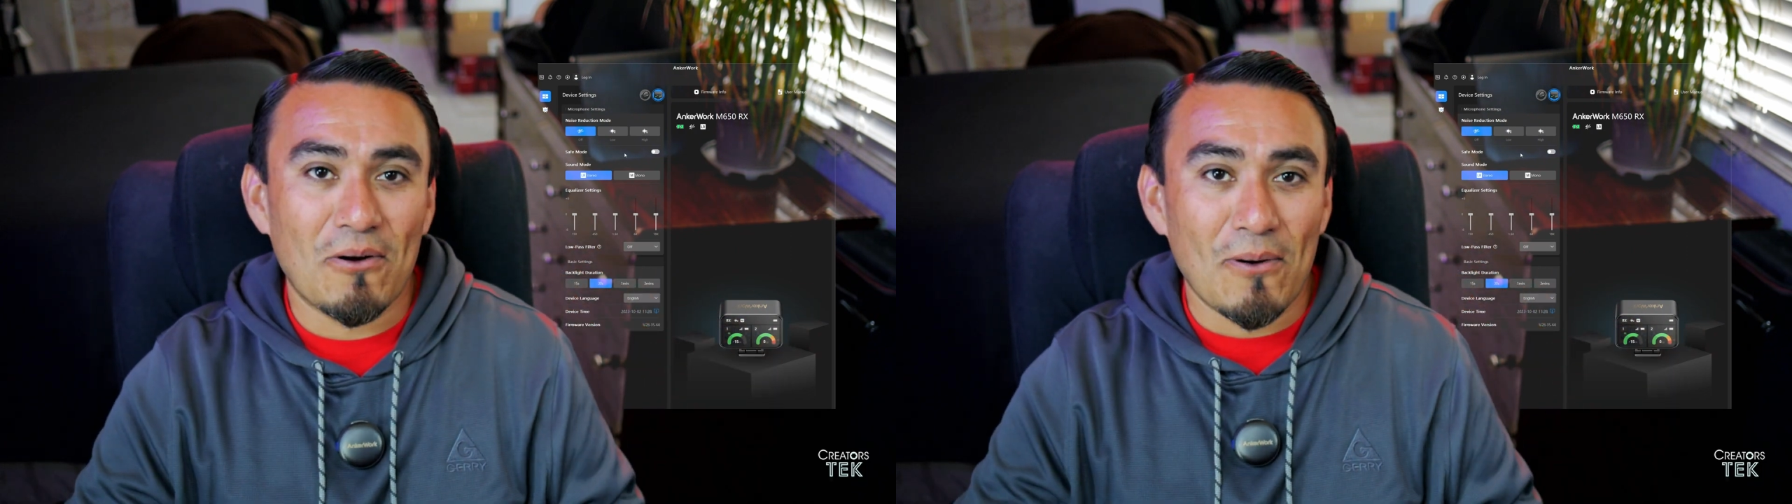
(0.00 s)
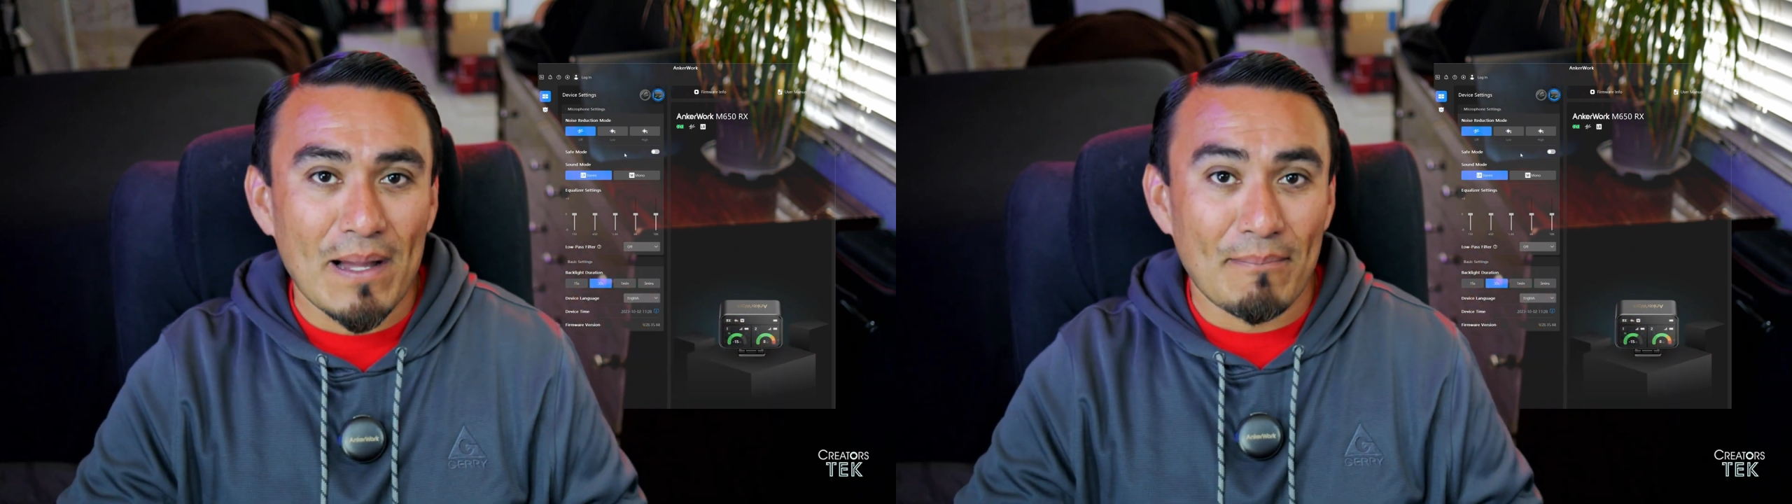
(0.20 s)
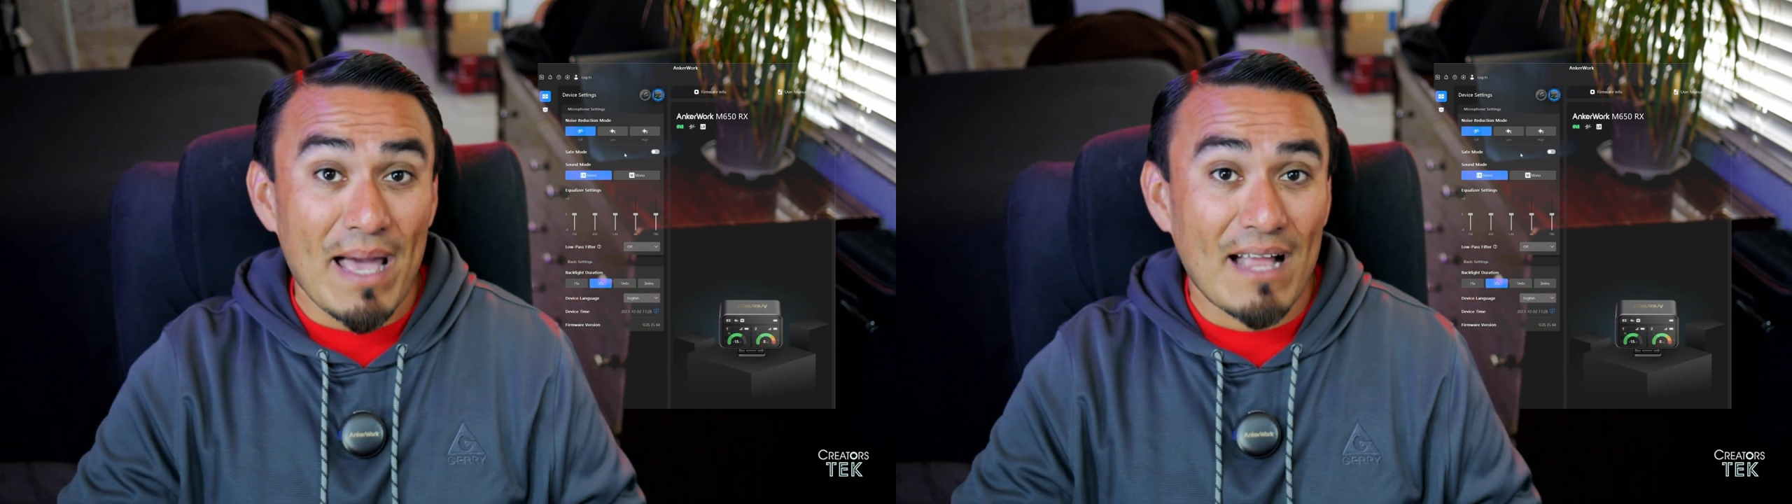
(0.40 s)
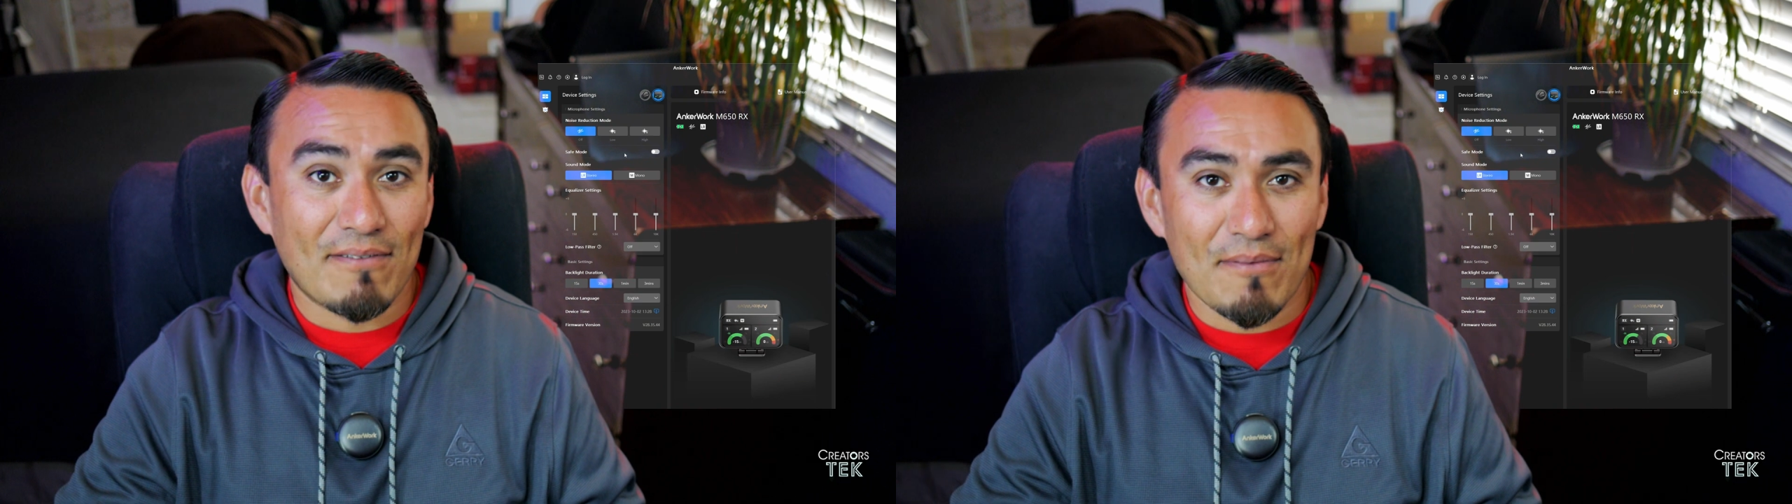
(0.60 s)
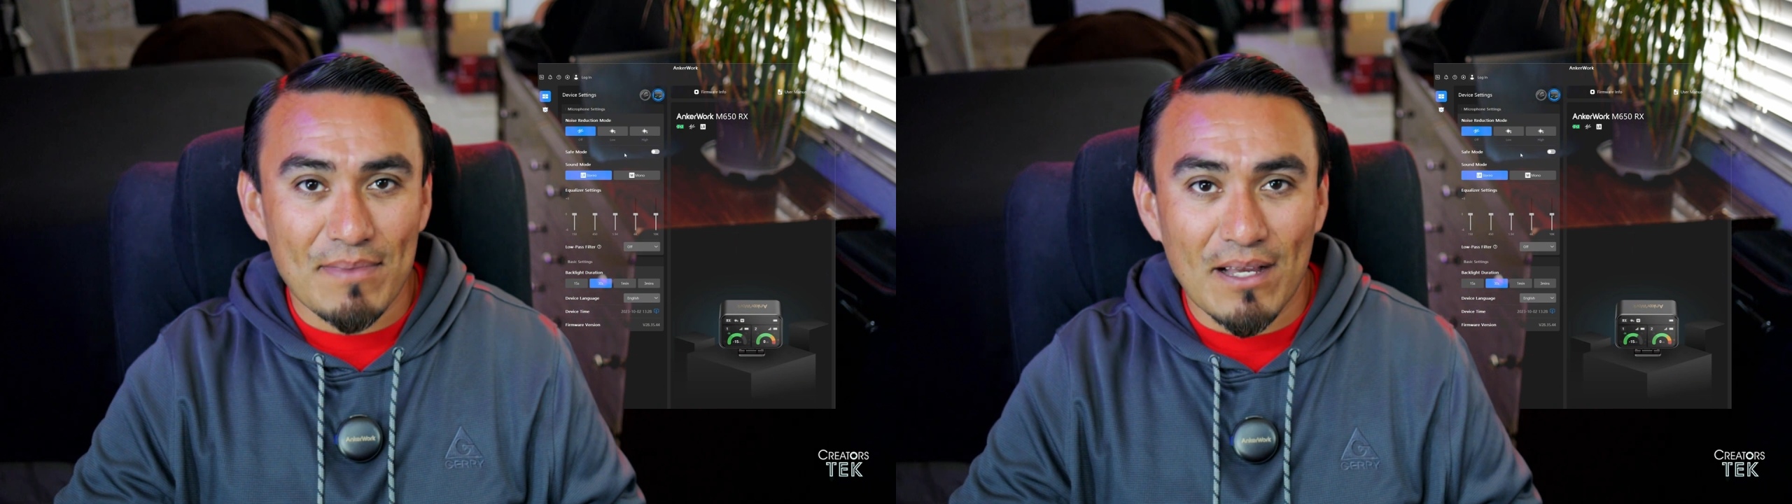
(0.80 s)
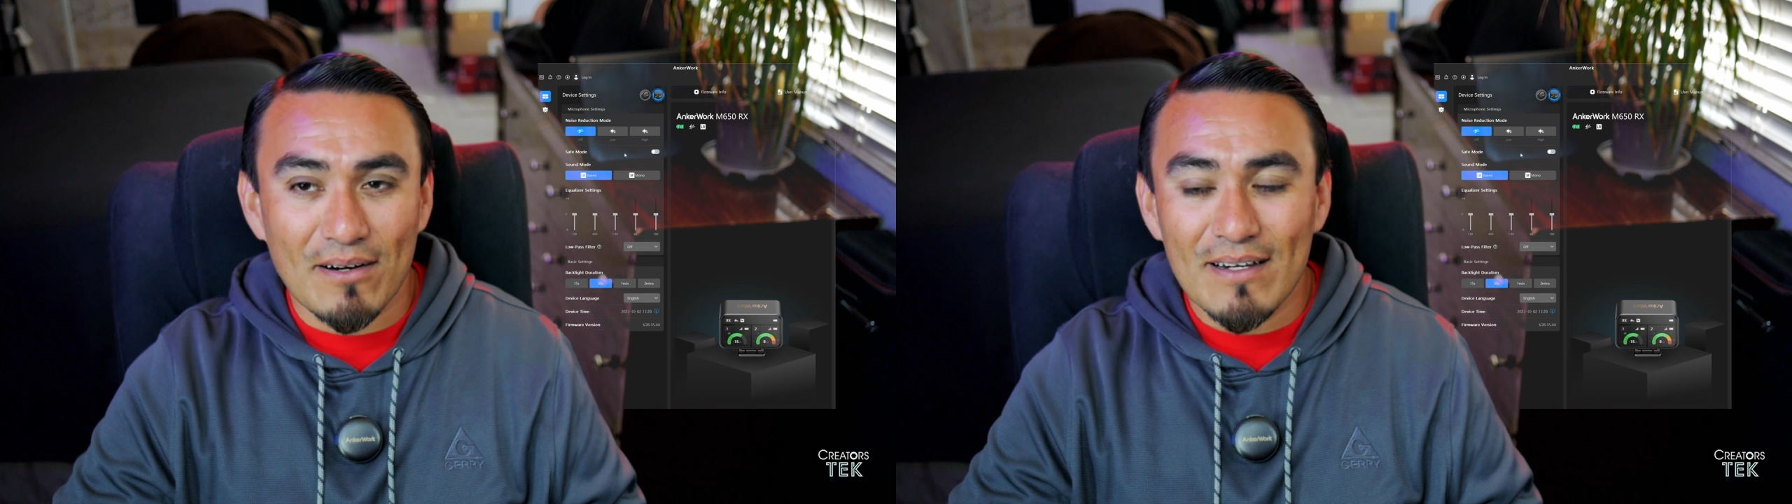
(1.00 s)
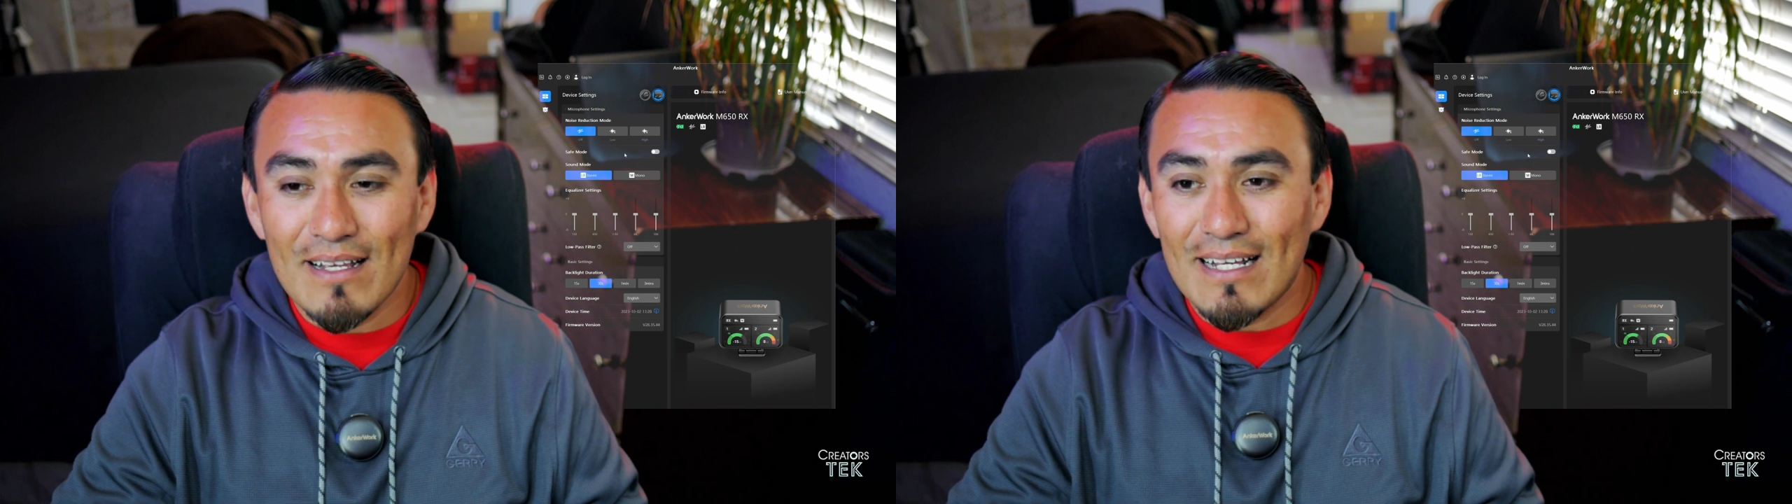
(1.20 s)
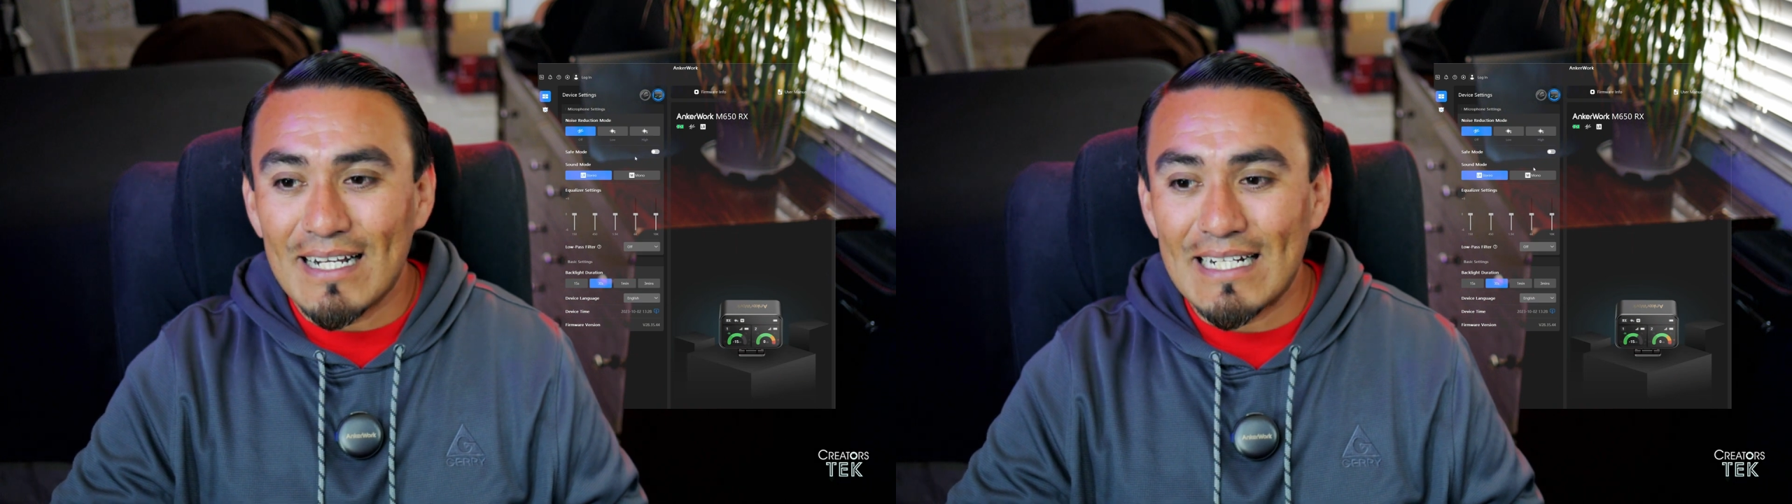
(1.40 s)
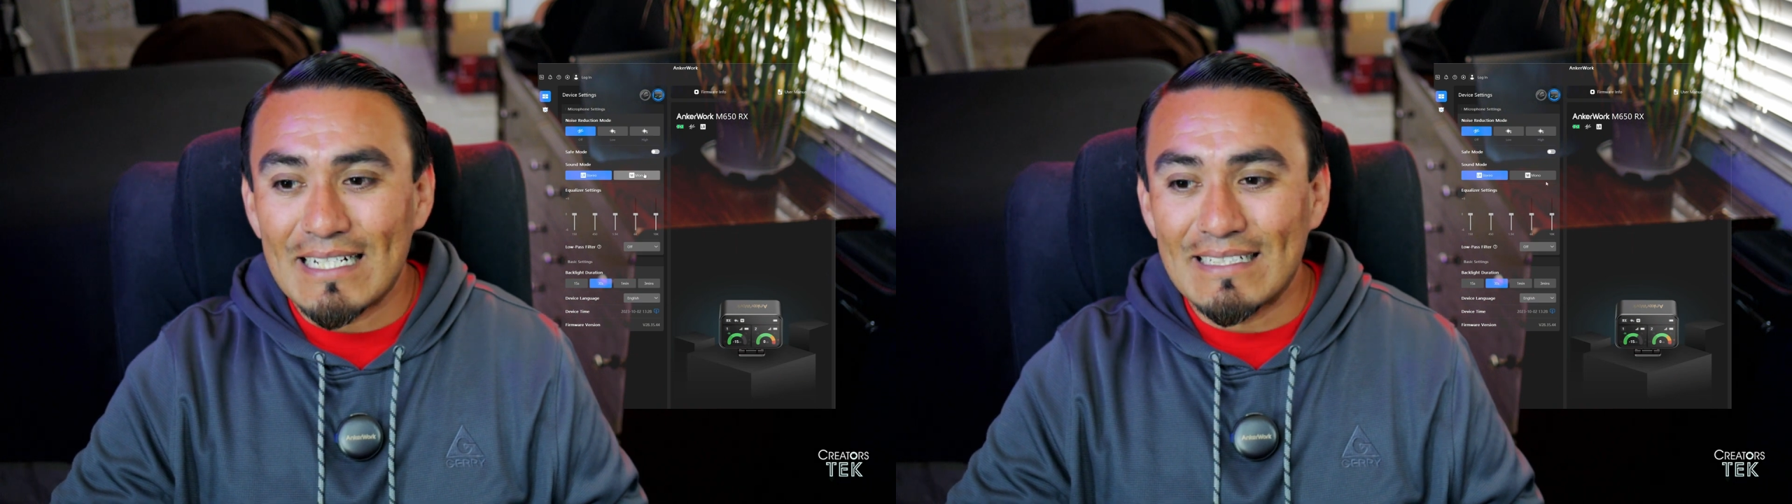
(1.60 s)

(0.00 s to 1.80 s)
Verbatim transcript: going back from there uh,